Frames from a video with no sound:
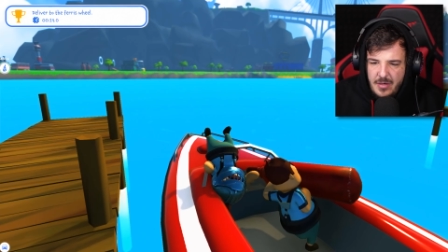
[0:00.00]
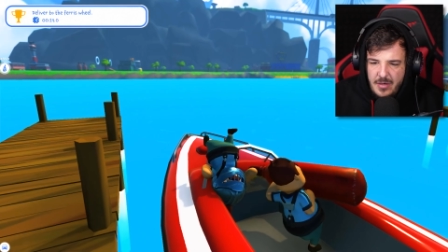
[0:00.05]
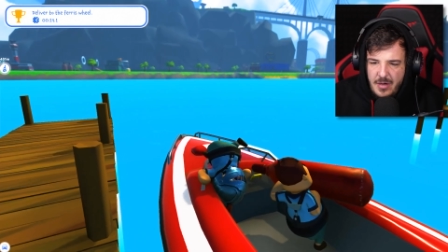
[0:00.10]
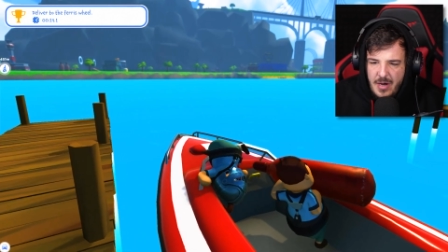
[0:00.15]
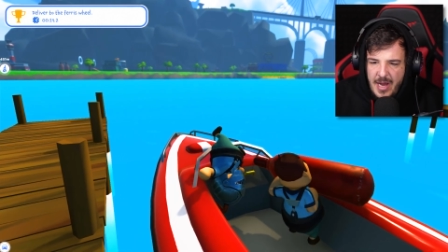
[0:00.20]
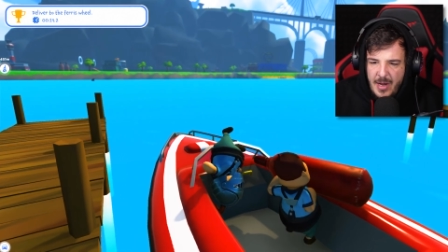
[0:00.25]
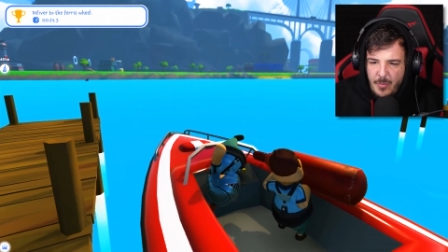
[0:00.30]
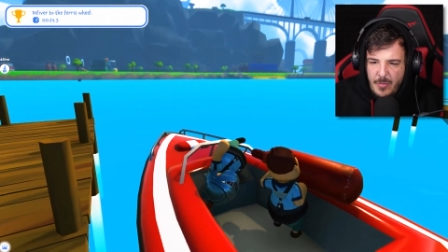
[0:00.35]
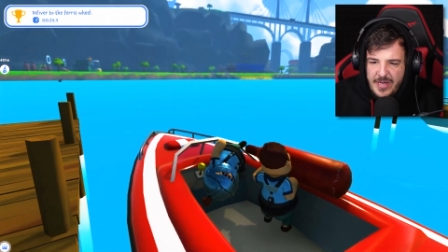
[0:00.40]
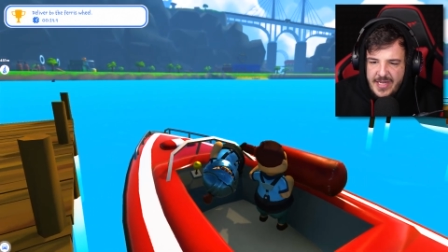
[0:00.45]

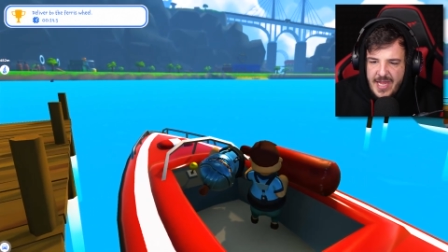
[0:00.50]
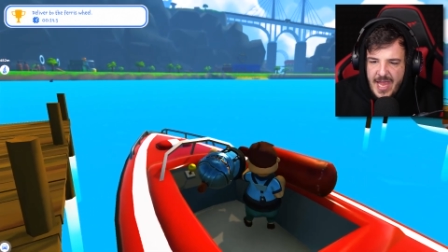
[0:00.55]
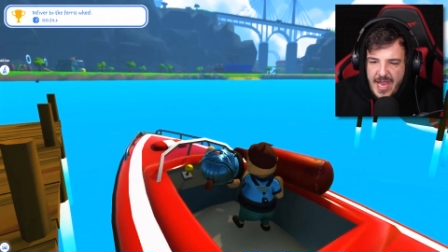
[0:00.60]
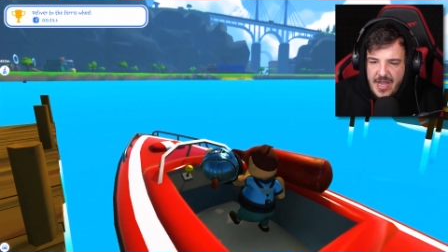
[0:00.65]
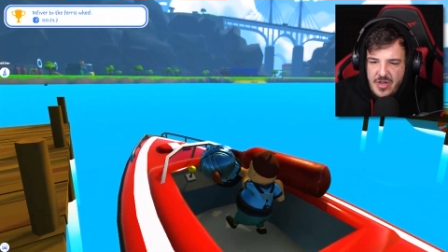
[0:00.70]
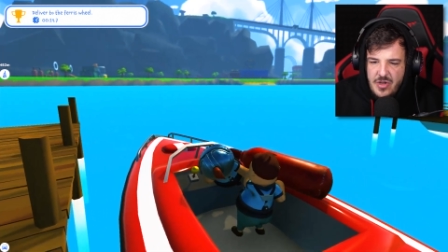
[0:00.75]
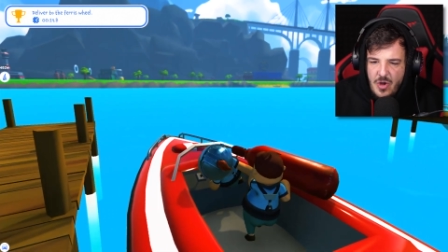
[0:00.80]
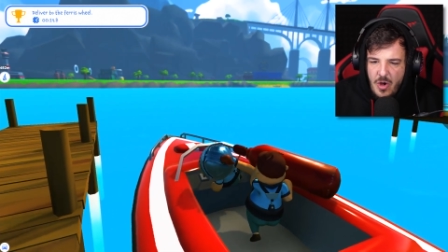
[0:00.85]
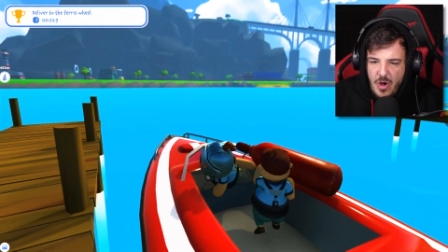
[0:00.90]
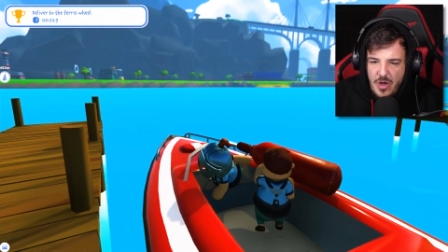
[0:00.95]
All right, we
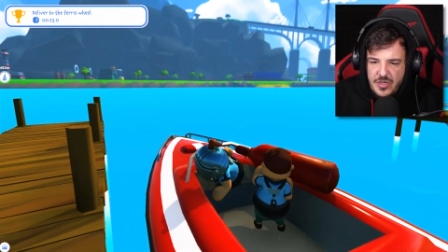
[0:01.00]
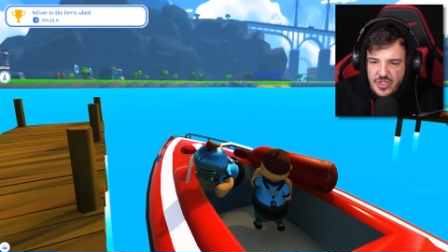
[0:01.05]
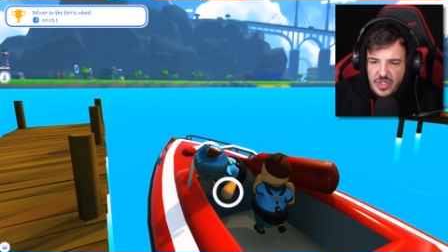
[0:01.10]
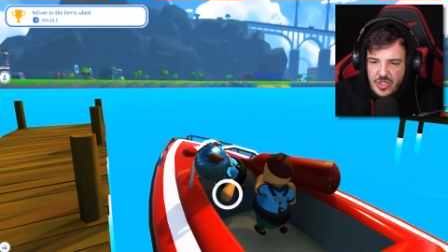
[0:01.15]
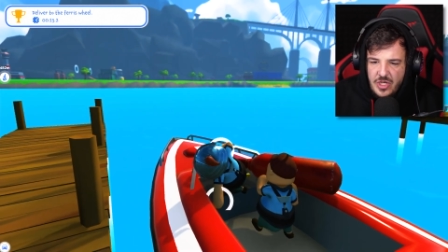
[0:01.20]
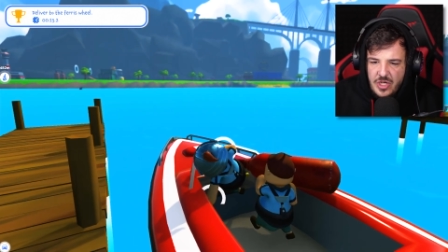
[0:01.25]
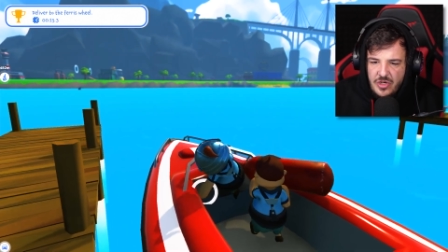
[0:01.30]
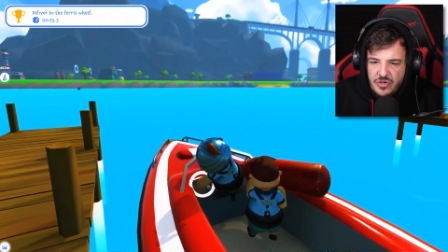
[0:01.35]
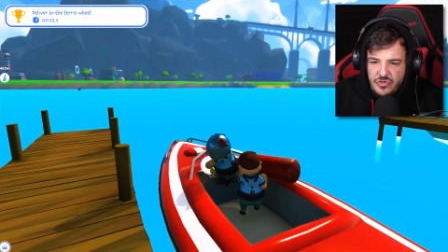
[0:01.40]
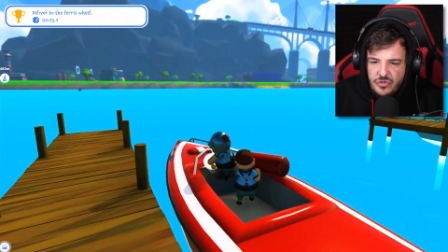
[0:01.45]
cannot
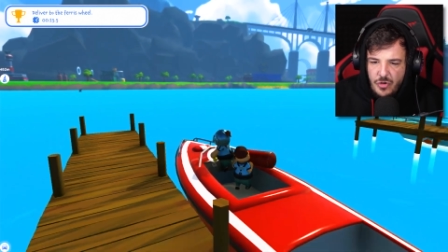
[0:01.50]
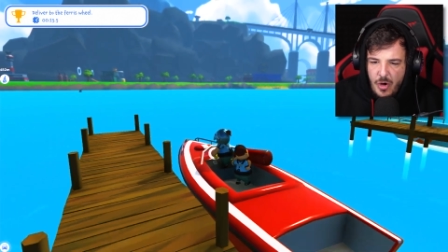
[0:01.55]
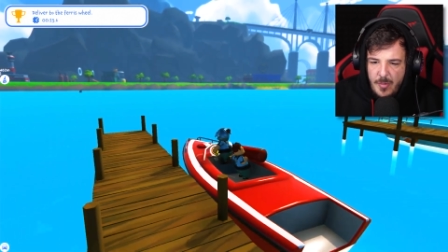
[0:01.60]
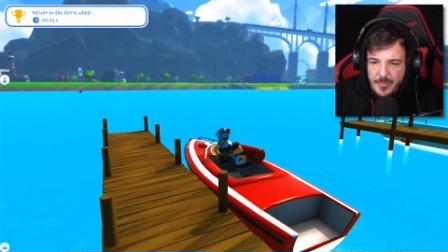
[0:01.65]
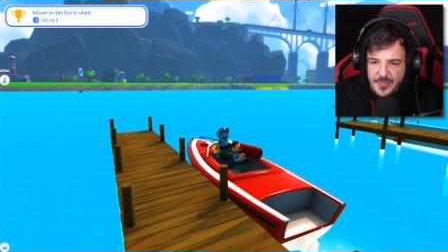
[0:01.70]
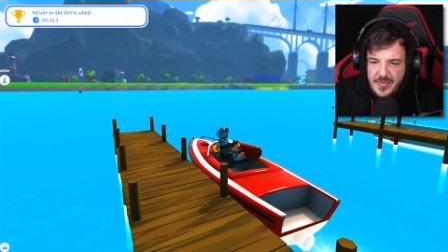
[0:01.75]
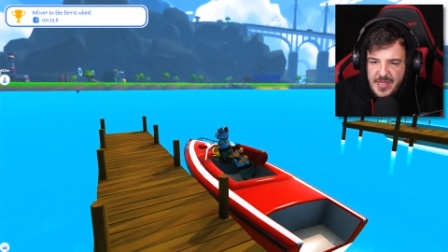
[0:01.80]
drop